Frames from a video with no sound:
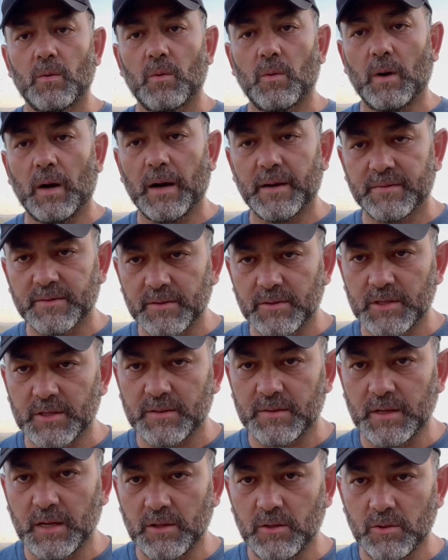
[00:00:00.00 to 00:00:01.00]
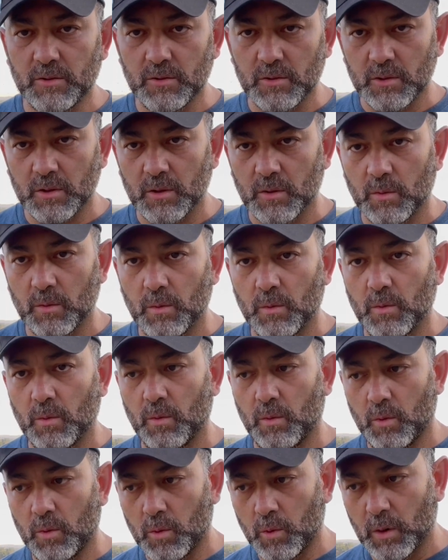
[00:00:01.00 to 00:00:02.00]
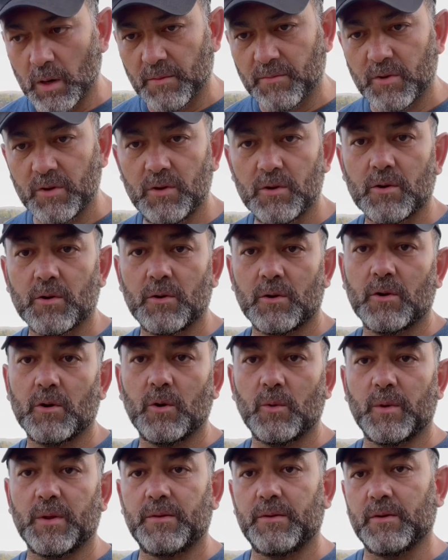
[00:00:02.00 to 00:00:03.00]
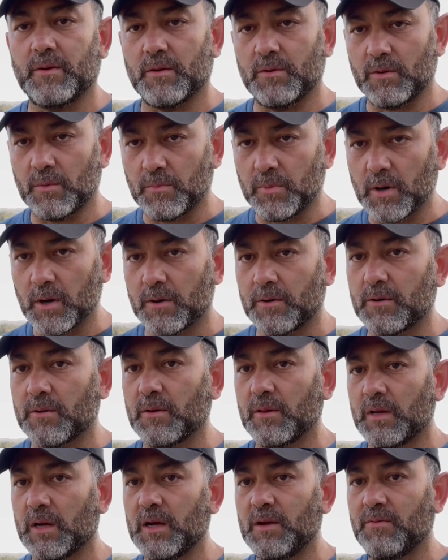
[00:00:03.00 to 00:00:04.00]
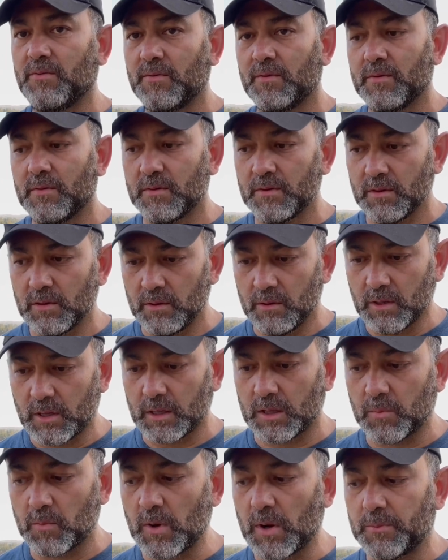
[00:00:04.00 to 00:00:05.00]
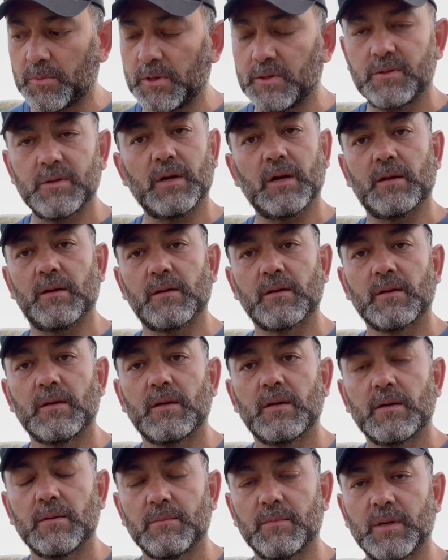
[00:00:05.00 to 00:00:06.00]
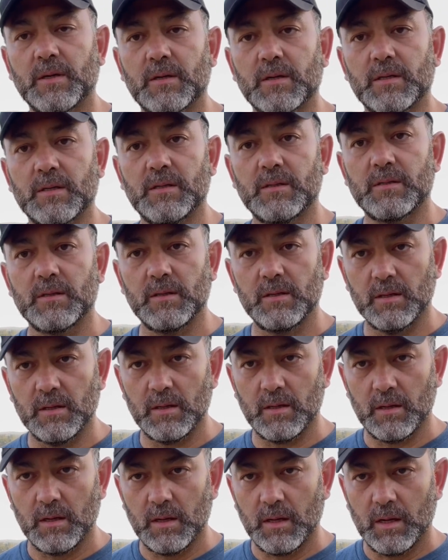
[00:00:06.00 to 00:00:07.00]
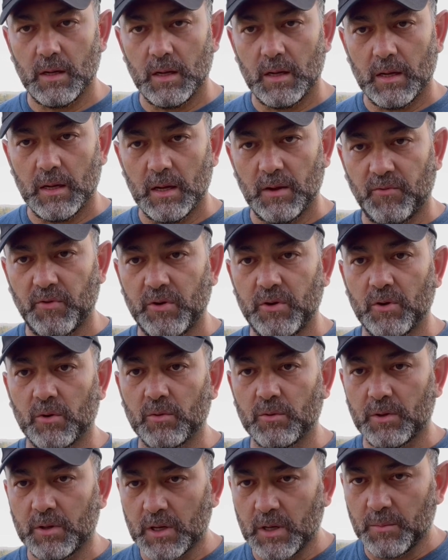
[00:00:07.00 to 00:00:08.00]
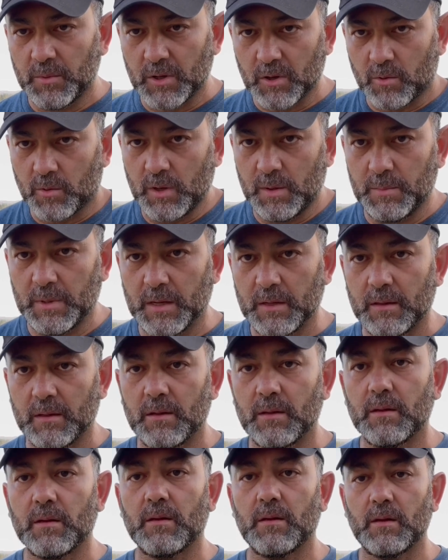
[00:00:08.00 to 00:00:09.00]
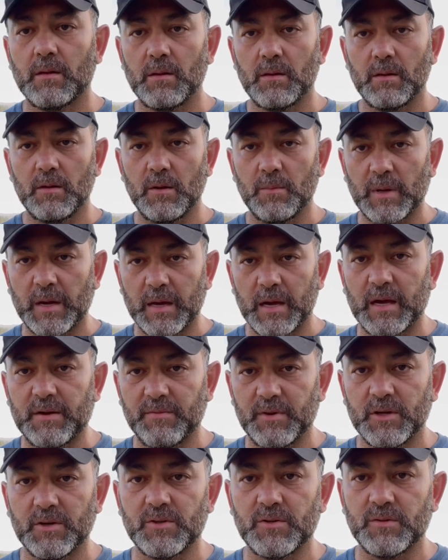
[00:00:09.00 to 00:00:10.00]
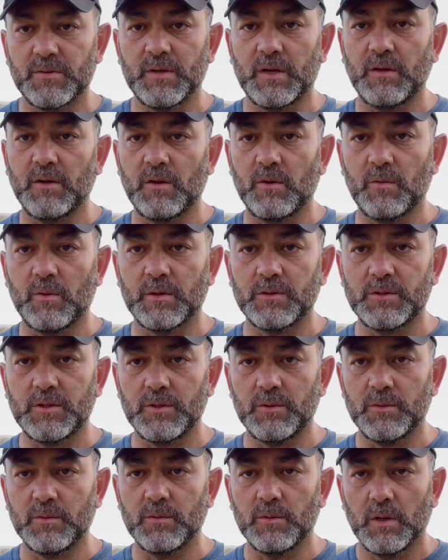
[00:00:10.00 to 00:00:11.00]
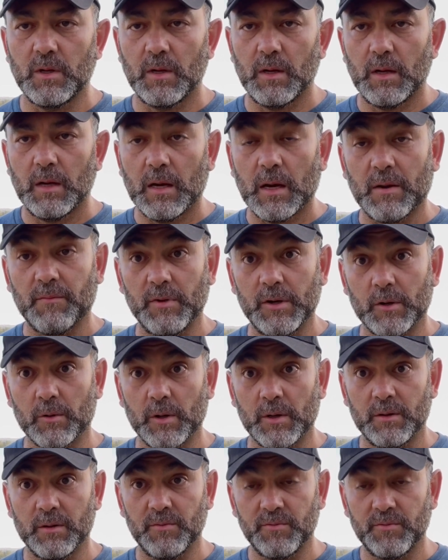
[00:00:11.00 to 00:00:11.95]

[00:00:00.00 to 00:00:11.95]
I suggest that you do it, whoever you're going to go with, your partner in life, look at the property together, because if you don't come in agreement, you might have issues that you don't want to have later on in the